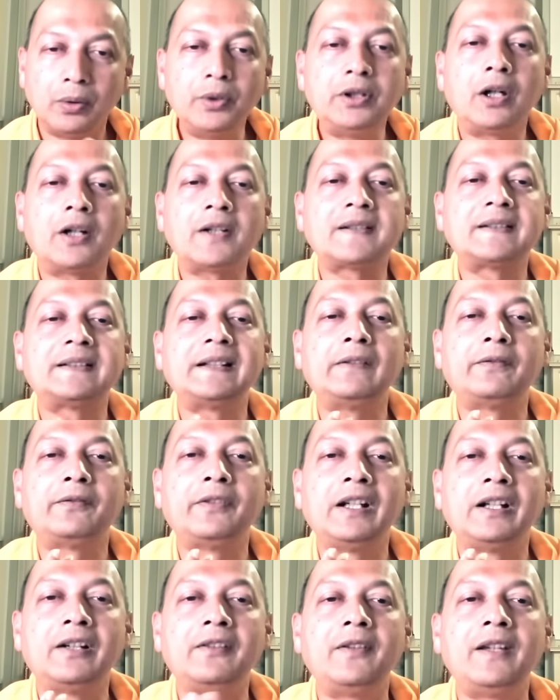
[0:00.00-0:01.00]
yourself
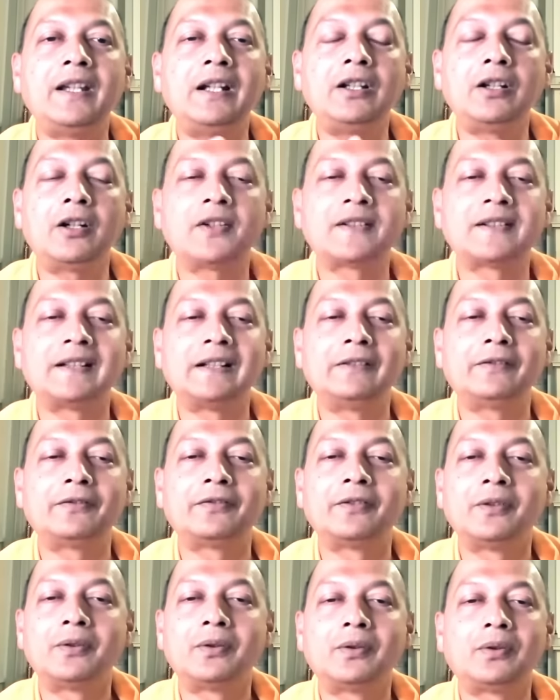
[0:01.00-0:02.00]
will reveal yourself
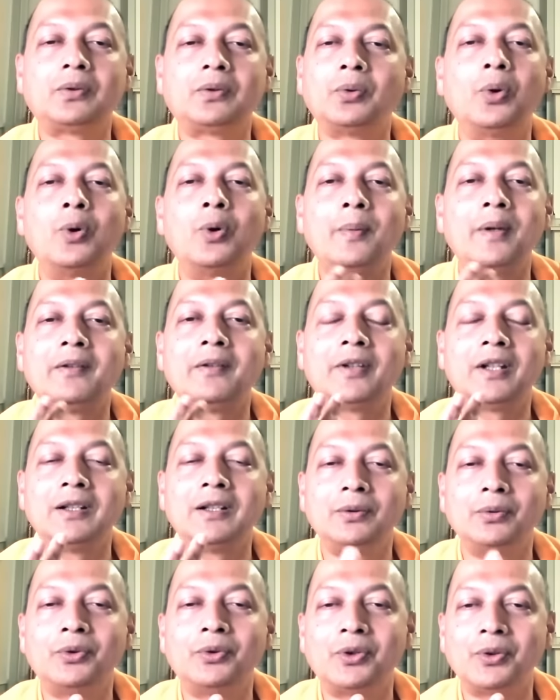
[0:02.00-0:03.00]
to whomever
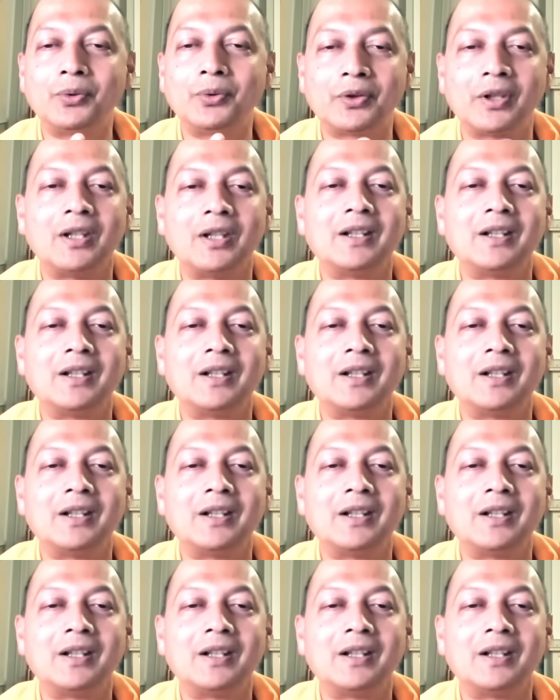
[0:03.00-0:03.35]
you choose.